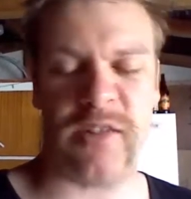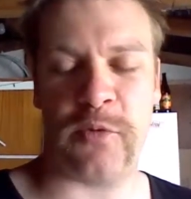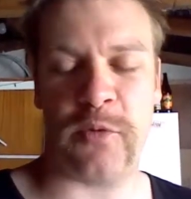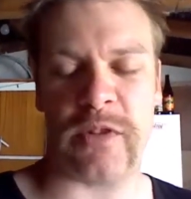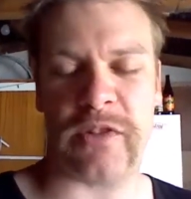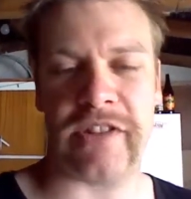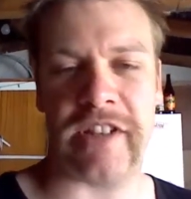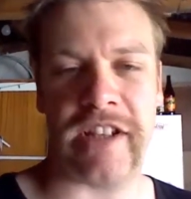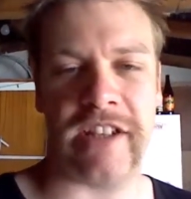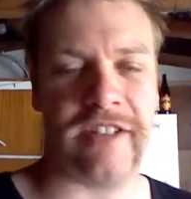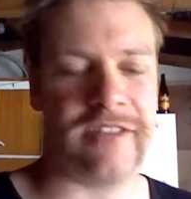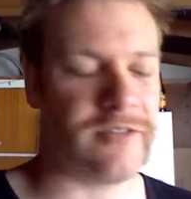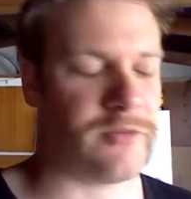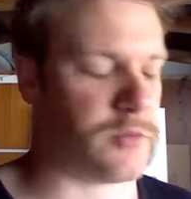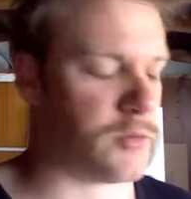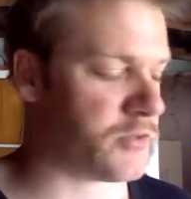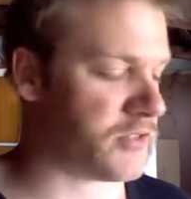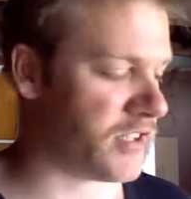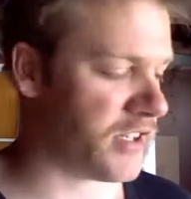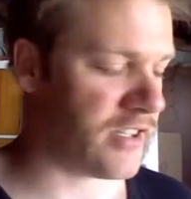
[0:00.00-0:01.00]
We'll see.
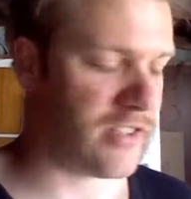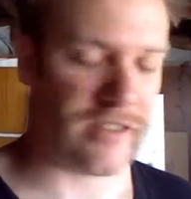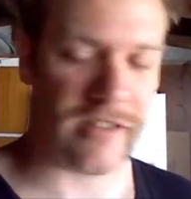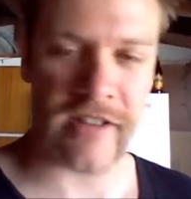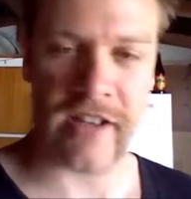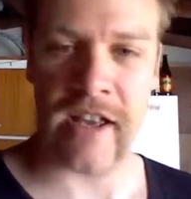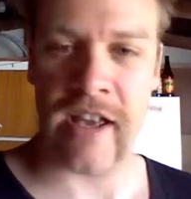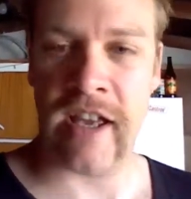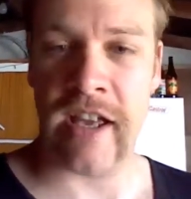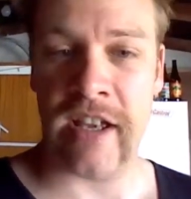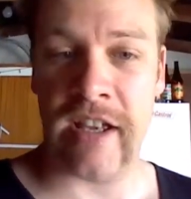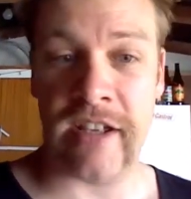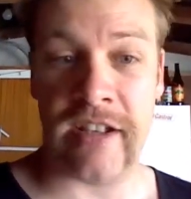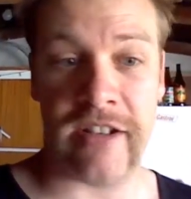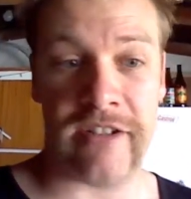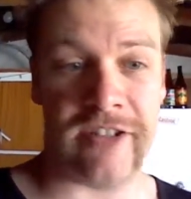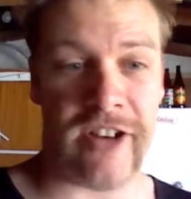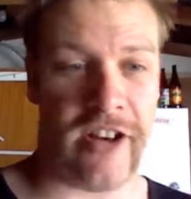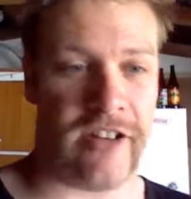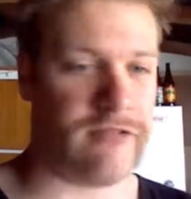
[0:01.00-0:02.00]

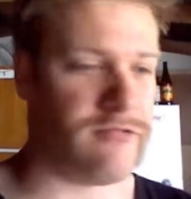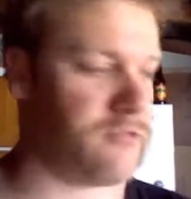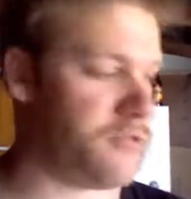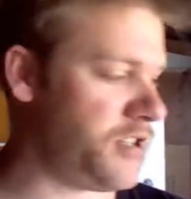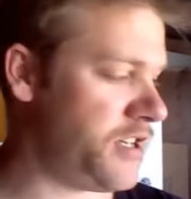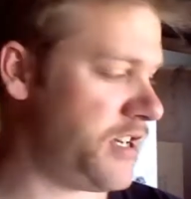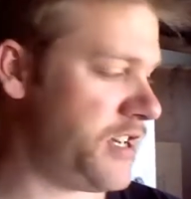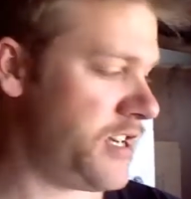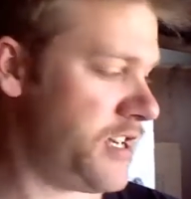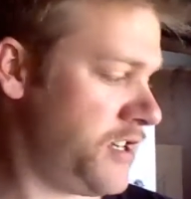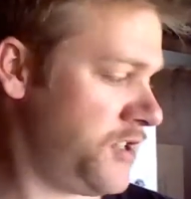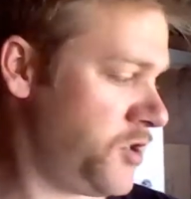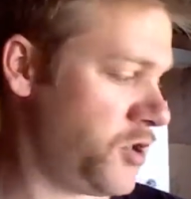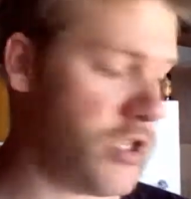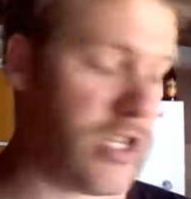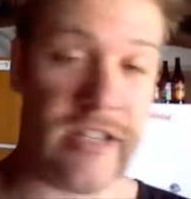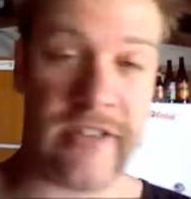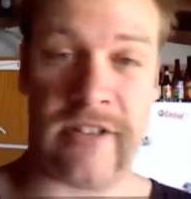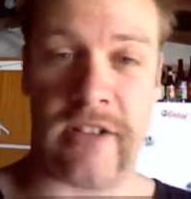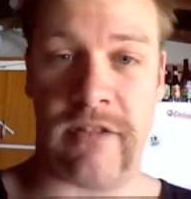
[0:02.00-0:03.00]
Right,
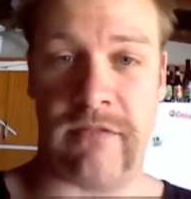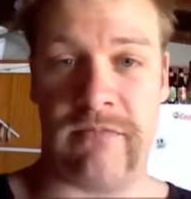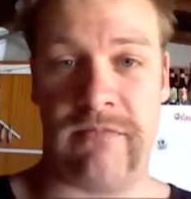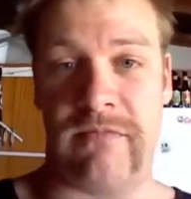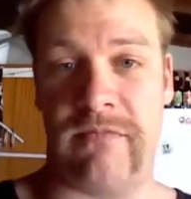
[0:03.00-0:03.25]
cheers.